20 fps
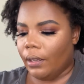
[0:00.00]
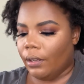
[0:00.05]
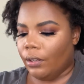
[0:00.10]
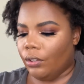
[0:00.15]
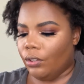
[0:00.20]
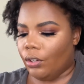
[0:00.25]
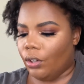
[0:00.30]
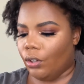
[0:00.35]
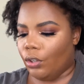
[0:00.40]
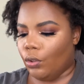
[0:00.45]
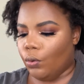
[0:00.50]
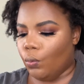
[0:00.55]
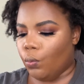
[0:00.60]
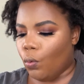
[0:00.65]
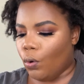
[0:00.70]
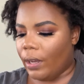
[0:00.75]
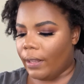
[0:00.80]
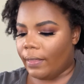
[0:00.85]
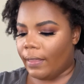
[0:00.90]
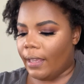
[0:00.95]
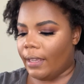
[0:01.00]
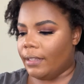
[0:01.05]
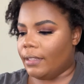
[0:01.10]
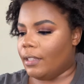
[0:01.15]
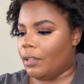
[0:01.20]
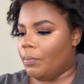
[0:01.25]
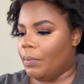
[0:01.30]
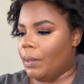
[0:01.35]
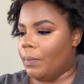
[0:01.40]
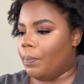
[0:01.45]
you know, you want things
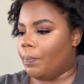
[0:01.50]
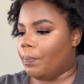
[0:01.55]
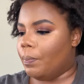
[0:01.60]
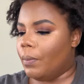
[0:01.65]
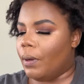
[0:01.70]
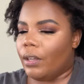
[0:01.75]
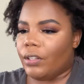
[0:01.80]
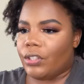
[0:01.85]
to be a